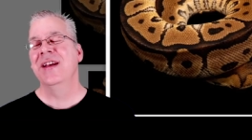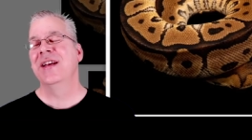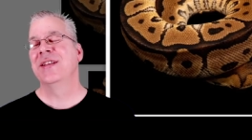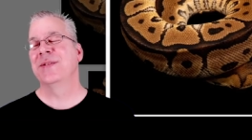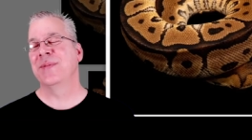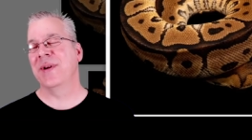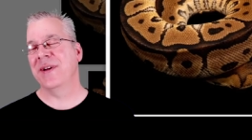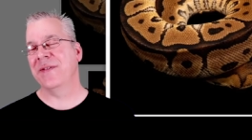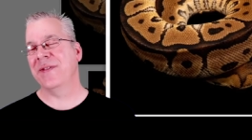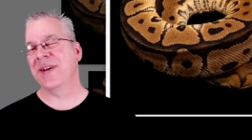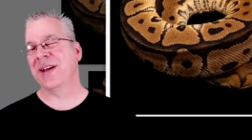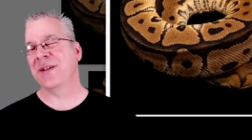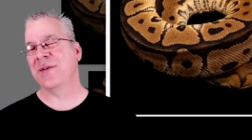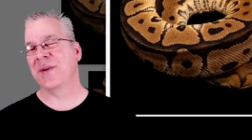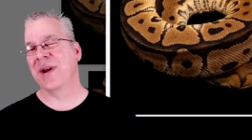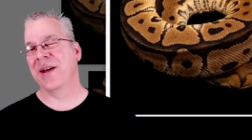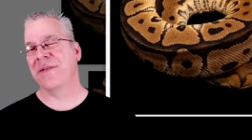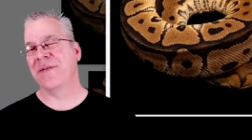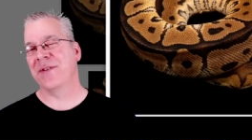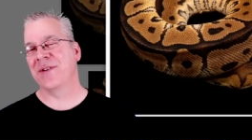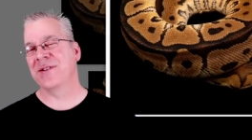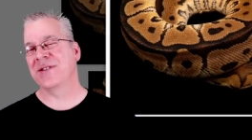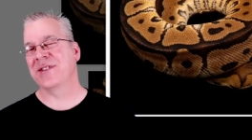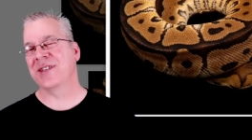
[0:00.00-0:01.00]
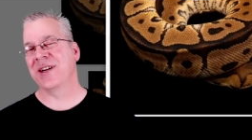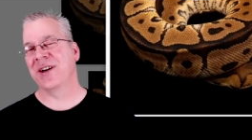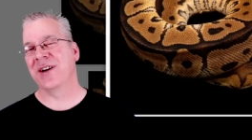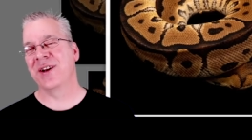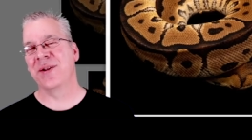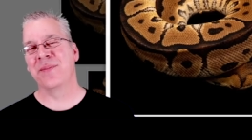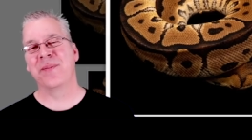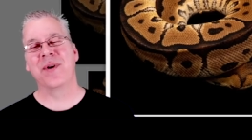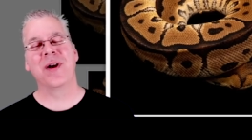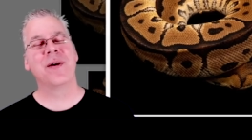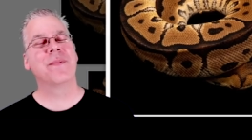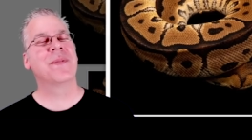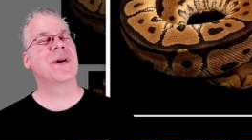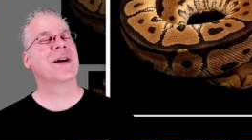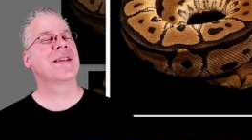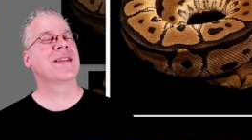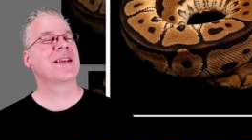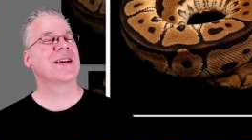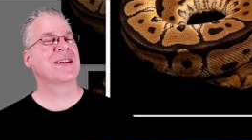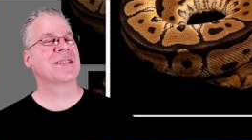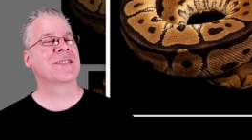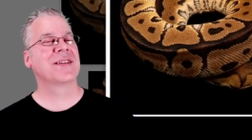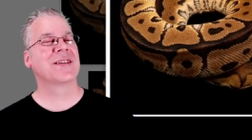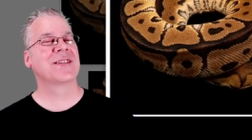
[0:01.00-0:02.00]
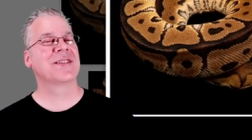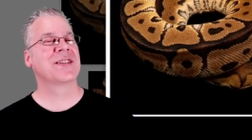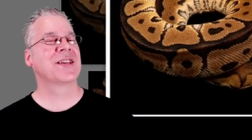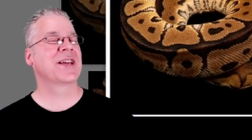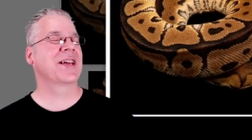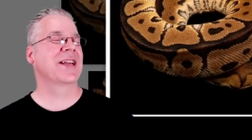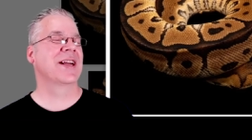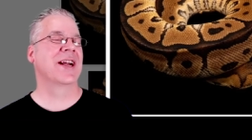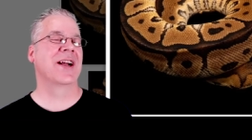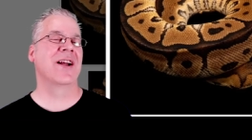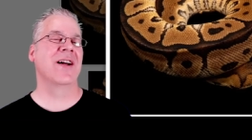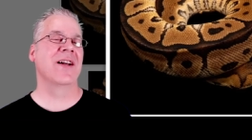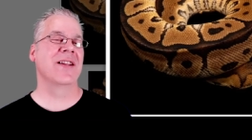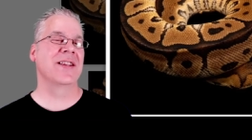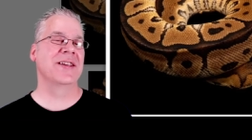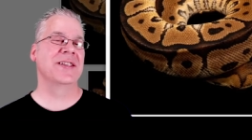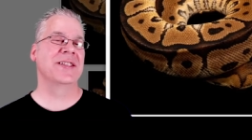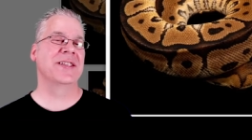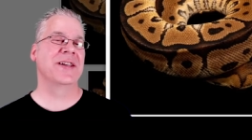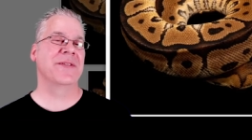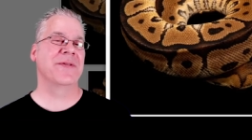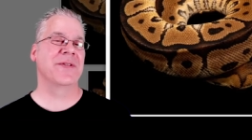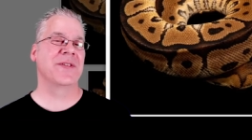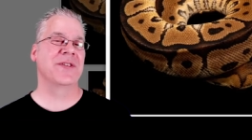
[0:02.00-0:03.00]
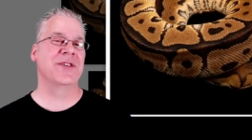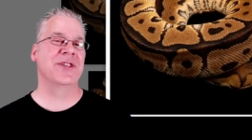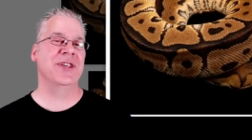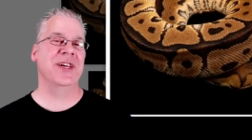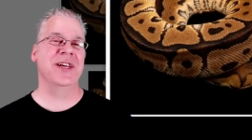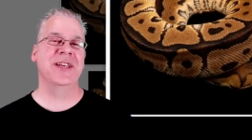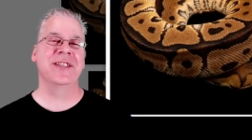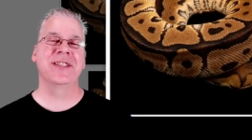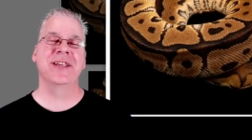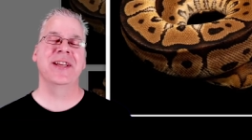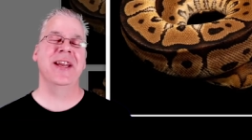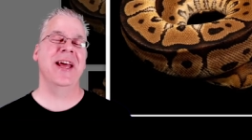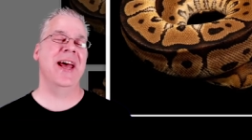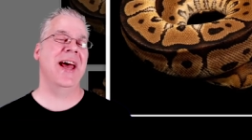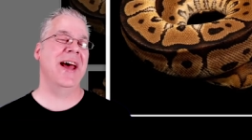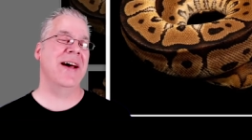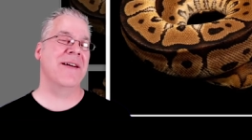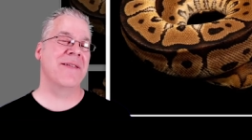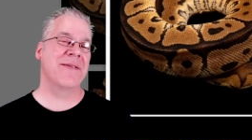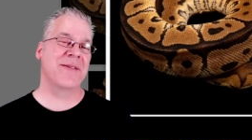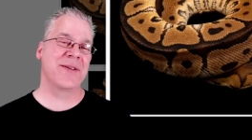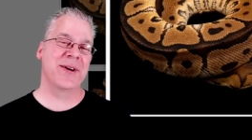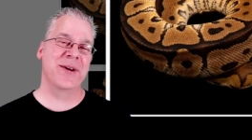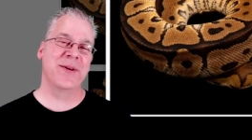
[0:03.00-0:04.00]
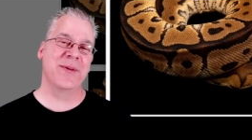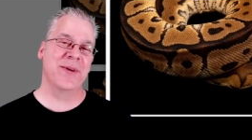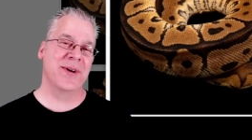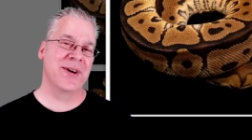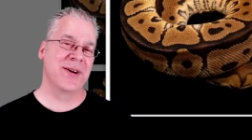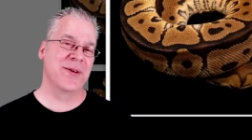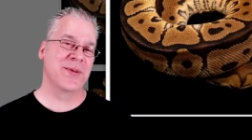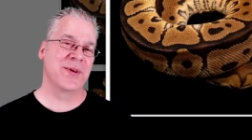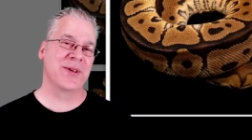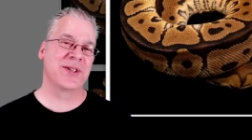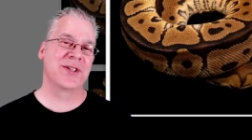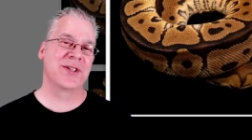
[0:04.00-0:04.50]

As a matter of fact, when I first started in ball pythons, I was looking at all these different genes and everyone